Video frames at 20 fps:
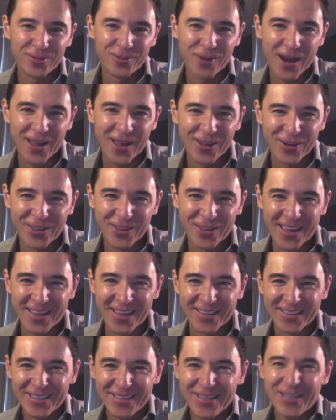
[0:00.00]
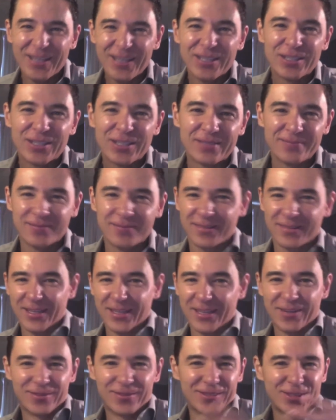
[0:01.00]
rather than,
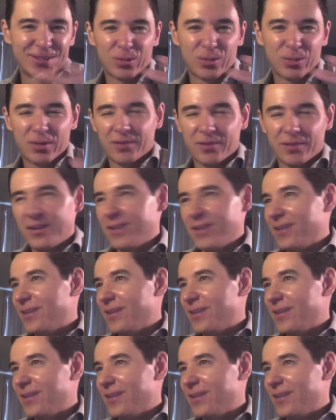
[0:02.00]
you know, sort of